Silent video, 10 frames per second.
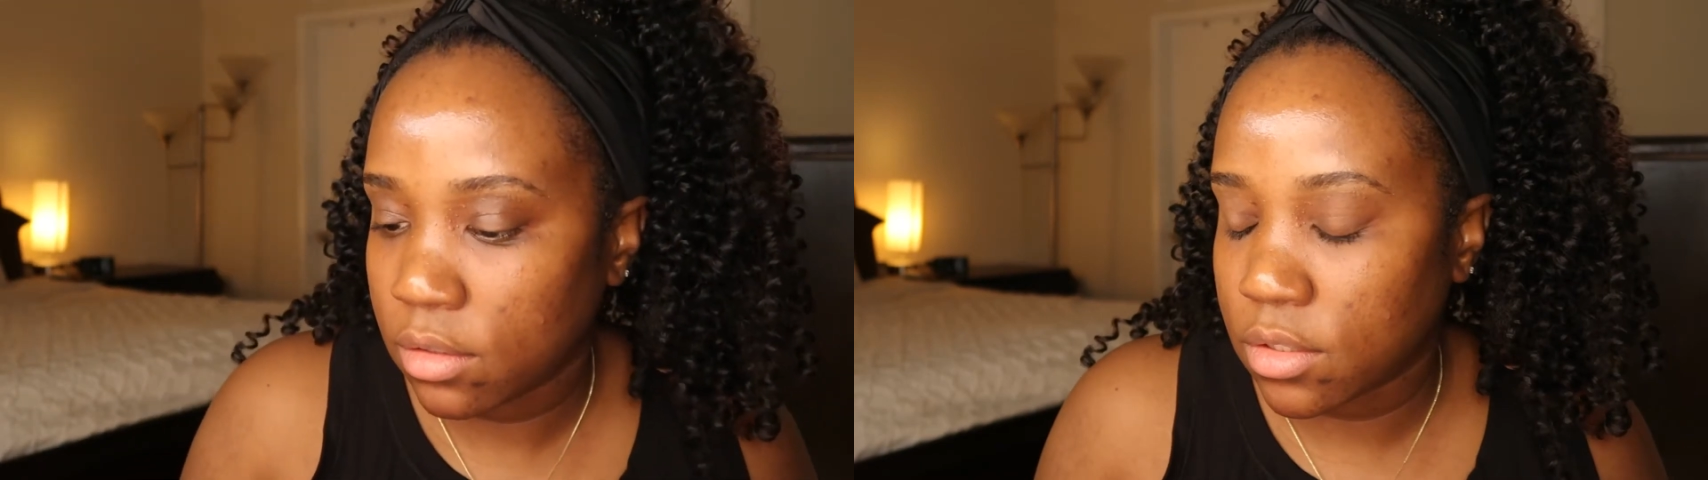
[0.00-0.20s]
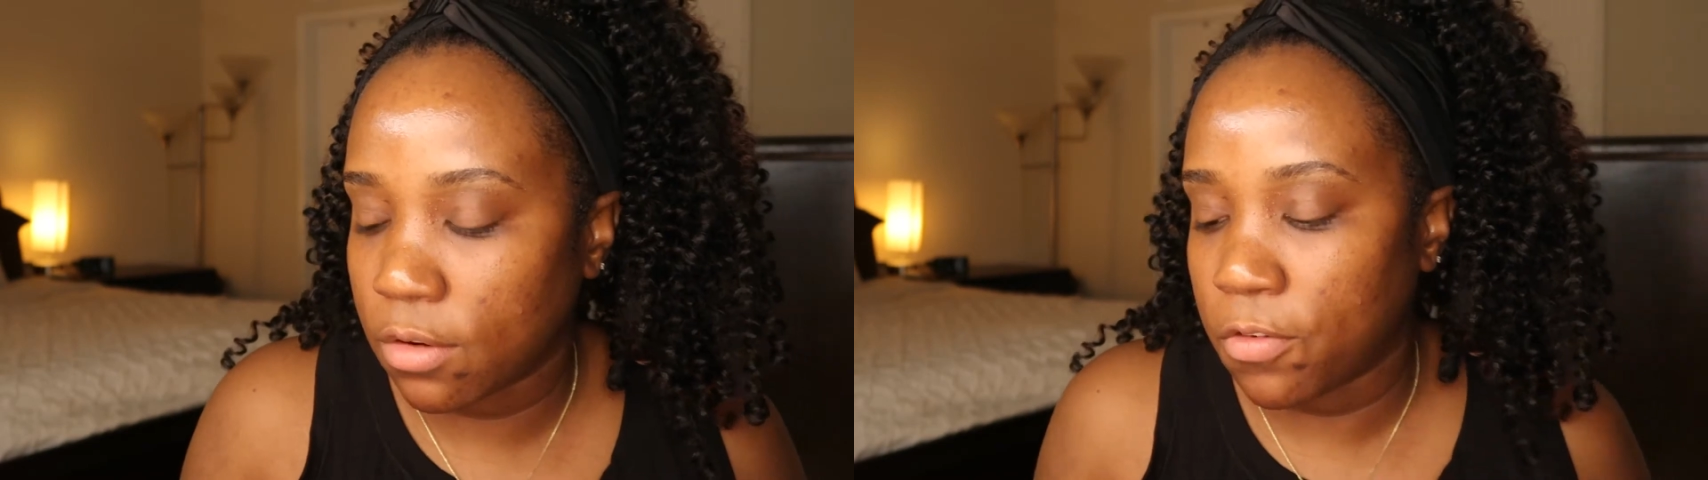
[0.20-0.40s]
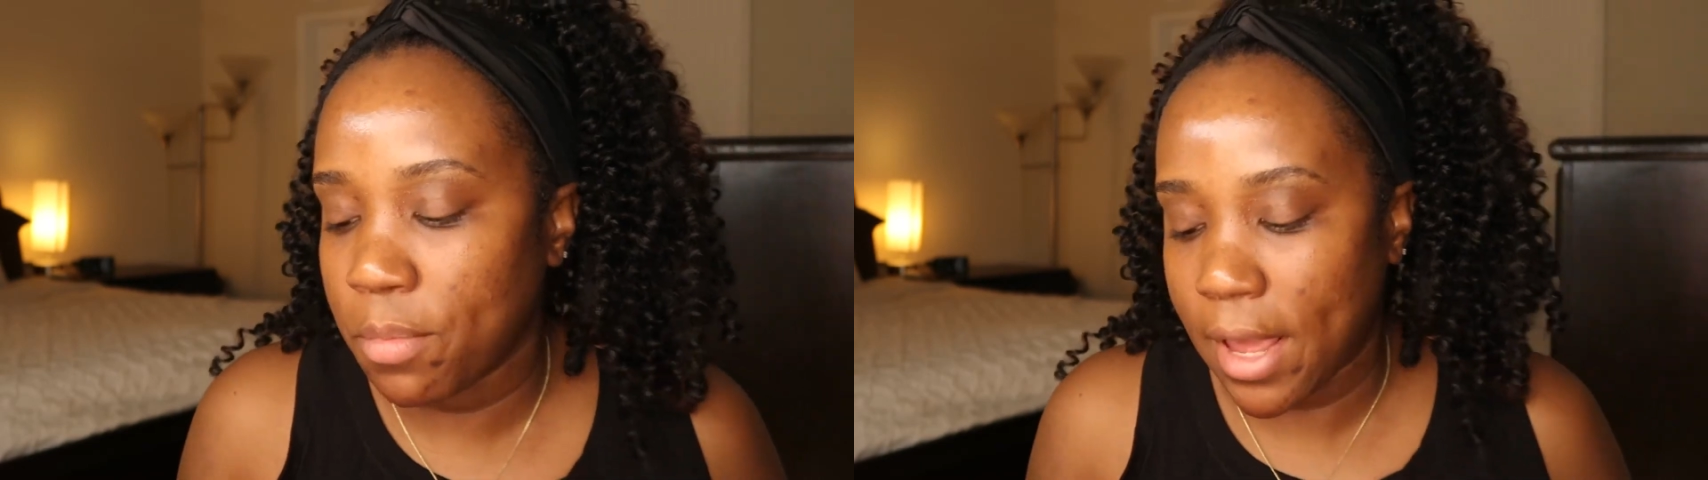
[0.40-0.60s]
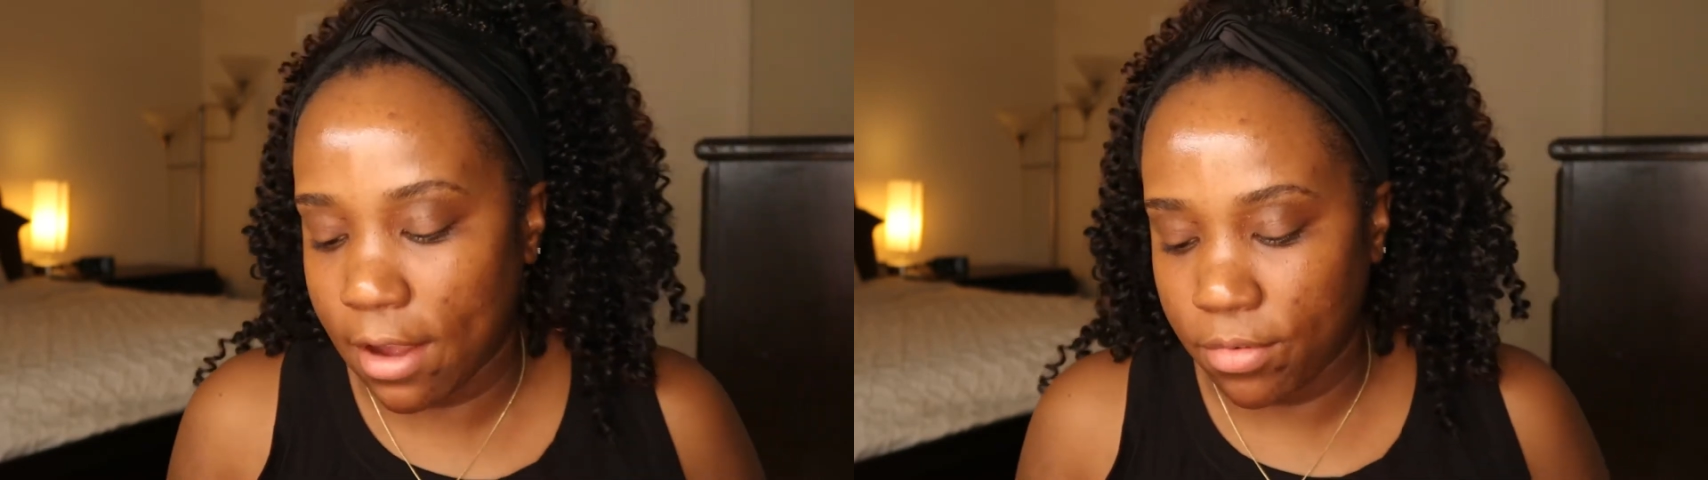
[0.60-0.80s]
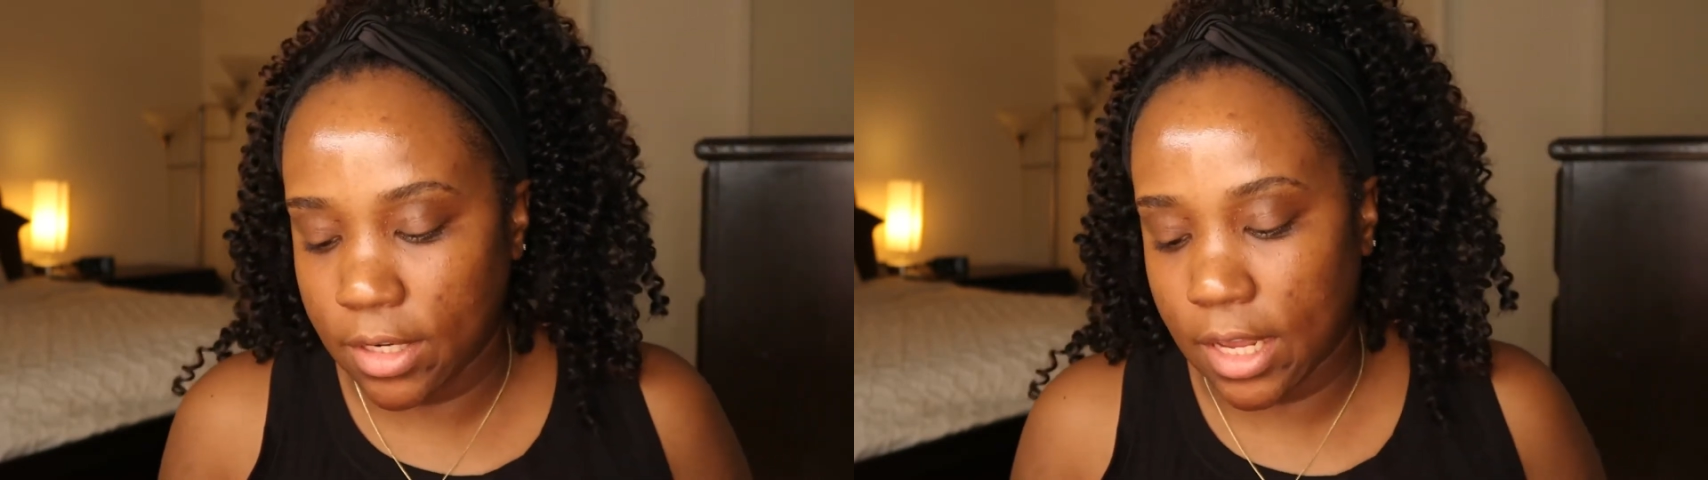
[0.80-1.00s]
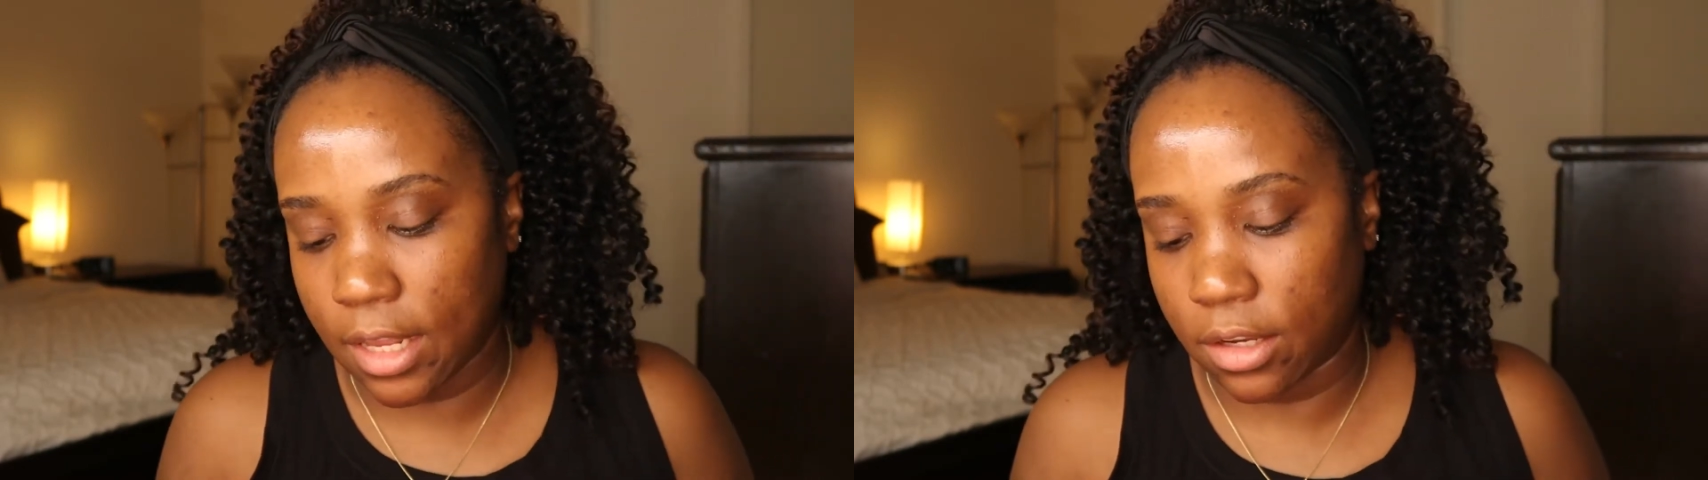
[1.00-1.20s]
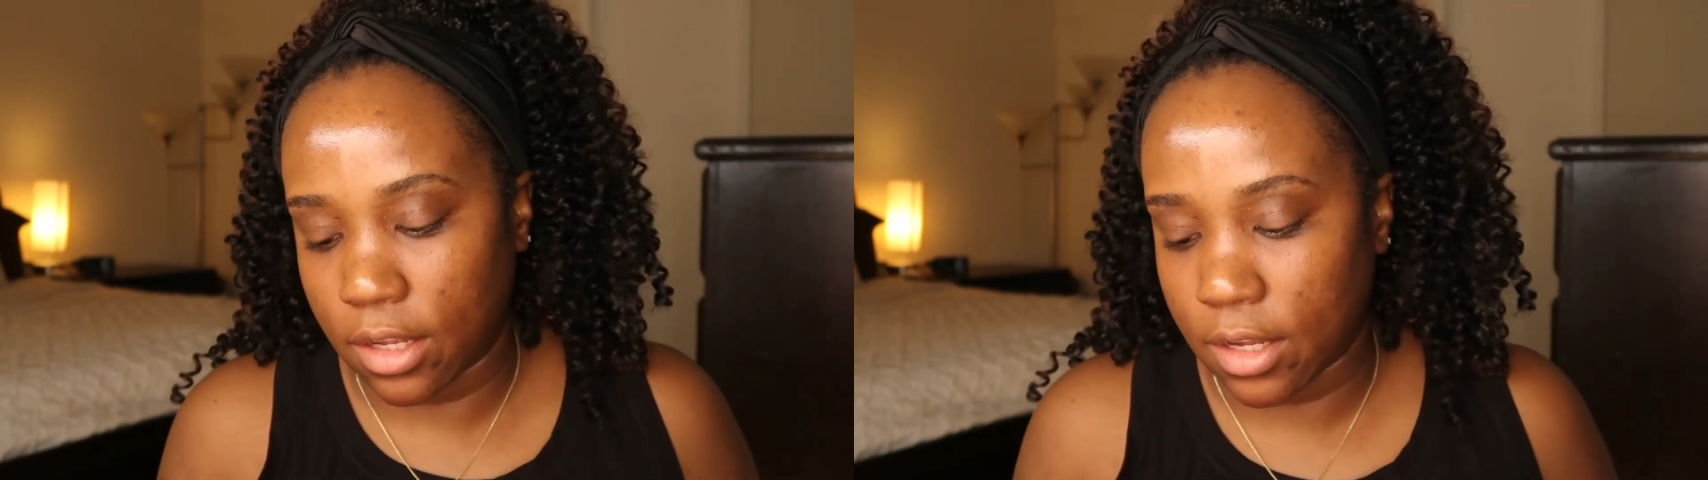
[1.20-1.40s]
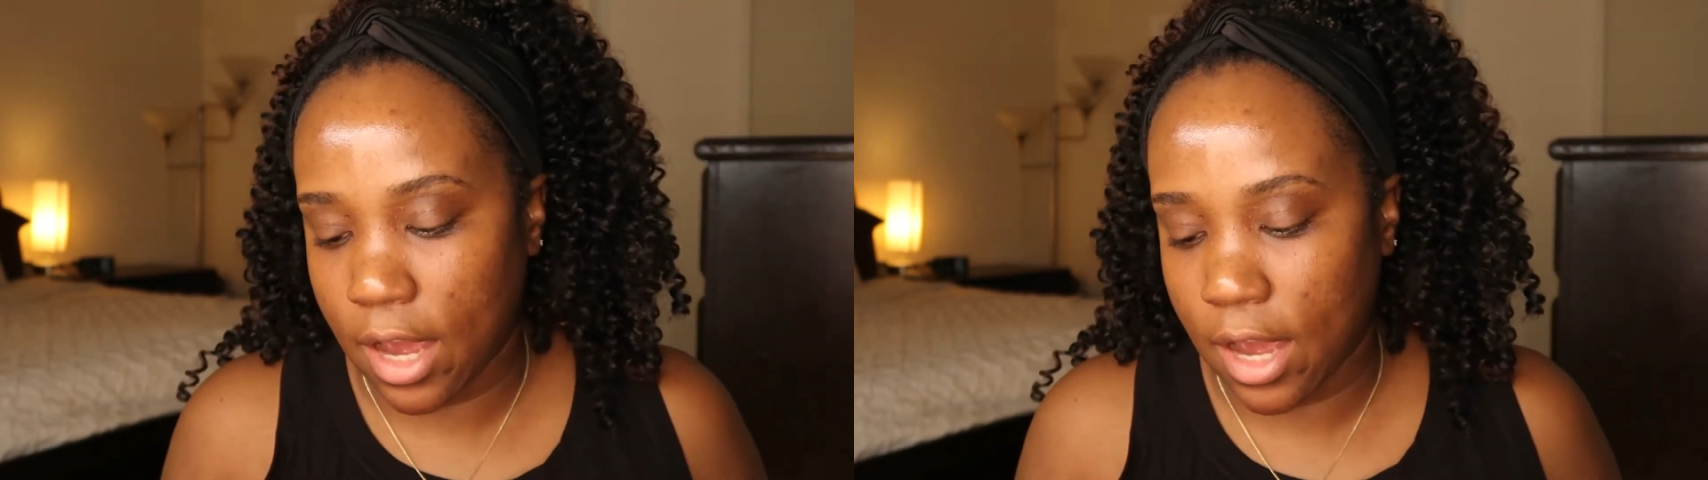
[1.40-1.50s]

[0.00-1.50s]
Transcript: So for my everyday look,